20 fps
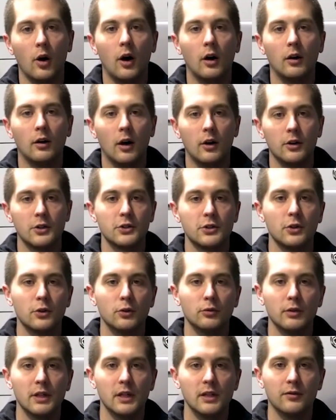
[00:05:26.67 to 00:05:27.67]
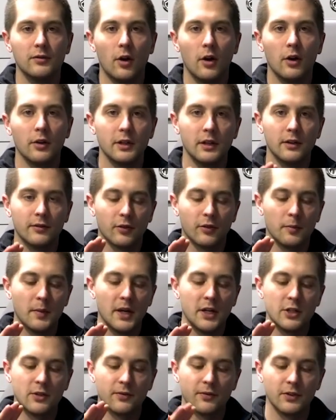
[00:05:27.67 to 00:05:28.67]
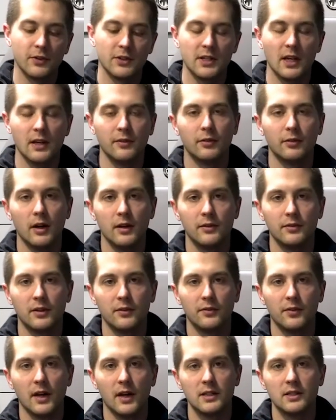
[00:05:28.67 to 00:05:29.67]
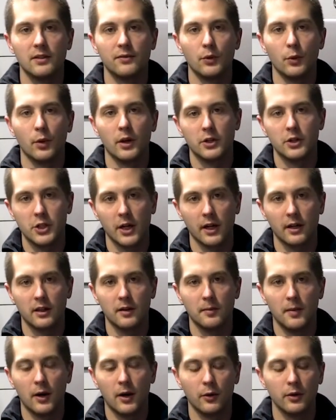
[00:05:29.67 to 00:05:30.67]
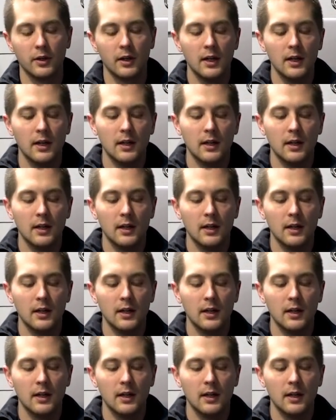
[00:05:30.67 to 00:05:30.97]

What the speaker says: I'll also leave all the information for Safe Life Defense if you want to check them out.